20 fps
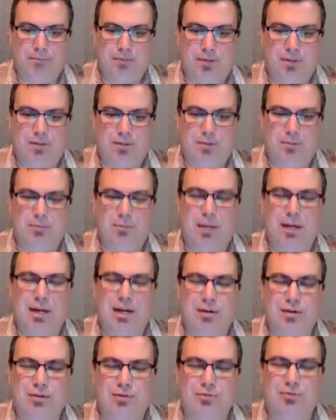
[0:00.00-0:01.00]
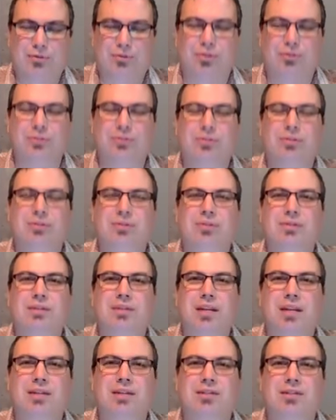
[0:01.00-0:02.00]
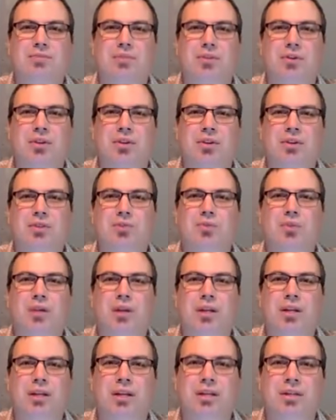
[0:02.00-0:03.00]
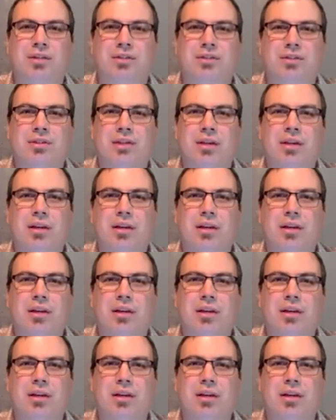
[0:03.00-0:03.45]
It's a powerful testimony to what it is